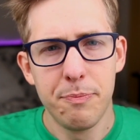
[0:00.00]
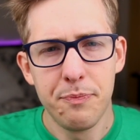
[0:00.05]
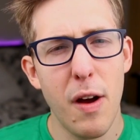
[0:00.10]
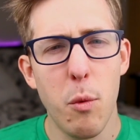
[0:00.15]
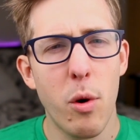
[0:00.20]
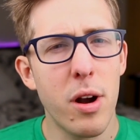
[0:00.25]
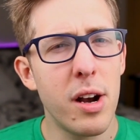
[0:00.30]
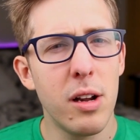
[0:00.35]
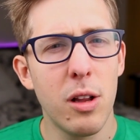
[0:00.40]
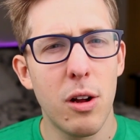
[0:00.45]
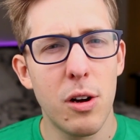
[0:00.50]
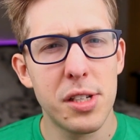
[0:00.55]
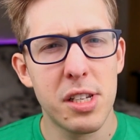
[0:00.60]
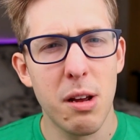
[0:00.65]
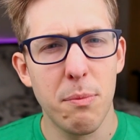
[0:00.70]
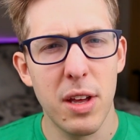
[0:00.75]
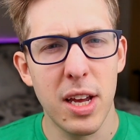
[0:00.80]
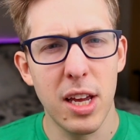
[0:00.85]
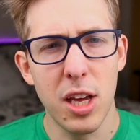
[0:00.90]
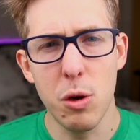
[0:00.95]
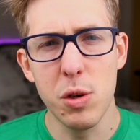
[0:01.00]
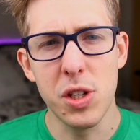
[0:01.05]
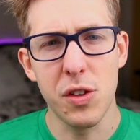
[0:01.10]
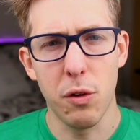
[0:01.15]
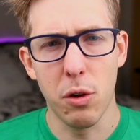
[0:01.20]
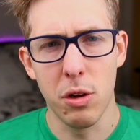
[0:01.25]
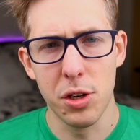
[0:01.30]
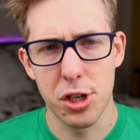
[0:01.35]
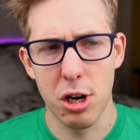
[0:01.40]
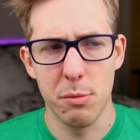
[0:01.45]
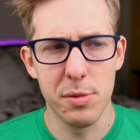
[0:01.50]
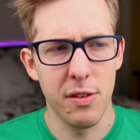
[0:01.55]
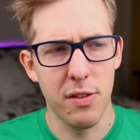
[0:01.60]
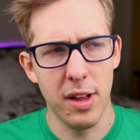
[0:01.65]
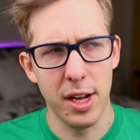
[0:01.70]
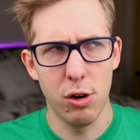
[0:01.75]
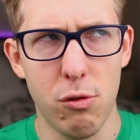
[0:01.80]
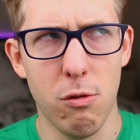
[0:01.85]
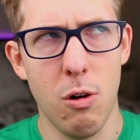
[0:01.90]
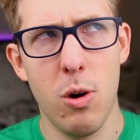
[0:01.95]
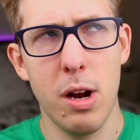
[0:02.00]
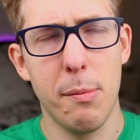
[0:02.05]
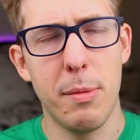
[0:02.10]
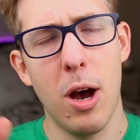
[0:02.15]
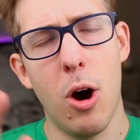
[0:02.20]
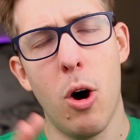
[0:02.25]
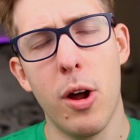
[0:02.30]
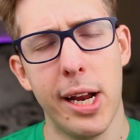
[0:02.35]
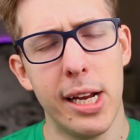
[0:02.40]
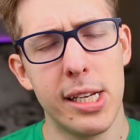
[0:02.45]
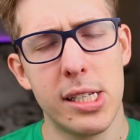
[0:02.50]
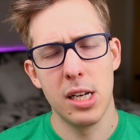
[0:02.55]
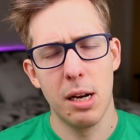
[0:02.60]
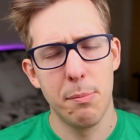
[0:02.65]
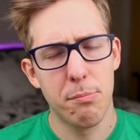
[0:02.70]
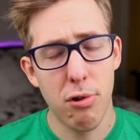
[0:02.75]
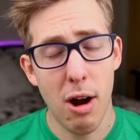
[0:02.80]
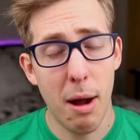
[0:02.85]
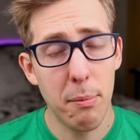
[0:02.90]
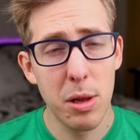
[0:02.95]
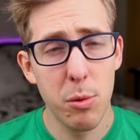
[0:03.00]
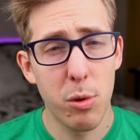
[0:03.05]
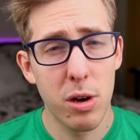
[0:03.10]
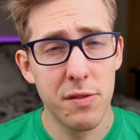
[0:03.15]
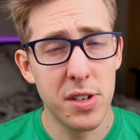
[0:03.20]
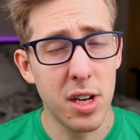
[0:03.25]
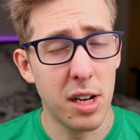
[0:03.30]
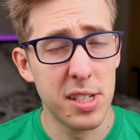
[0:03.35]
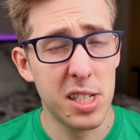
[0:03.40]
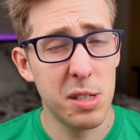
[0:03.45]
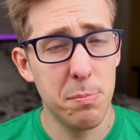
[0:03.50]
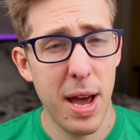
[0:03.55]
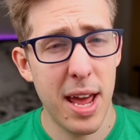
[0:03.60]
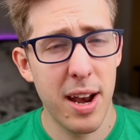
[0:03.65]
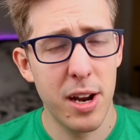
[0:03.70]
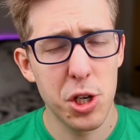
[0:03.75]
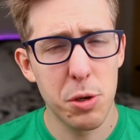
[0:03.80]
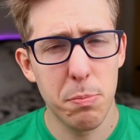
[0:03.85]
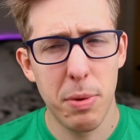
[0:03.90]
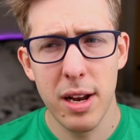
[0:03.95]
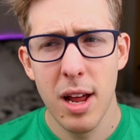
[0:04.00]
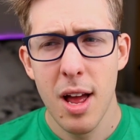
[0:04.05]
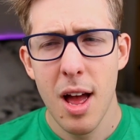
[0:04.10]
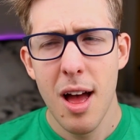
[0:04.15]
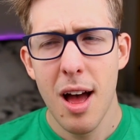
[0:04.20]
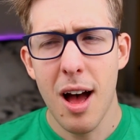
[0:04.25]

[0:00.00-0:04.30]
if I wanted to learn something useful in terms of like growing my audience, I probably would have done Spanish, but